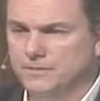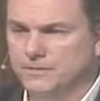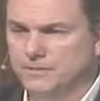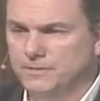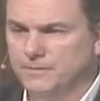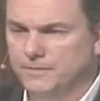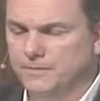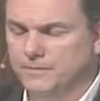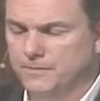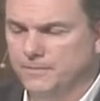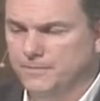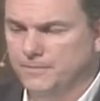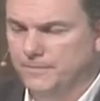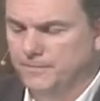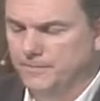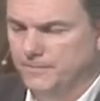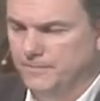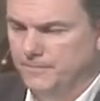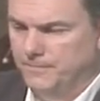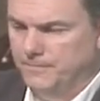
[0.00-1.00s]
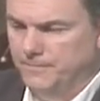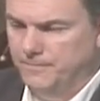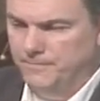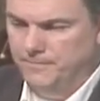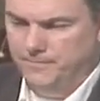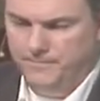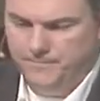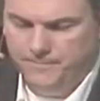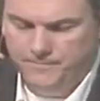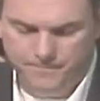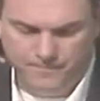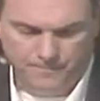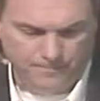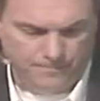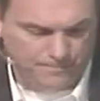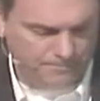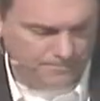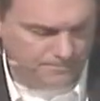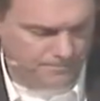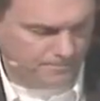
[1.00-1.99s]

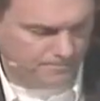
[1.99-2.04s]
Nobody speaks.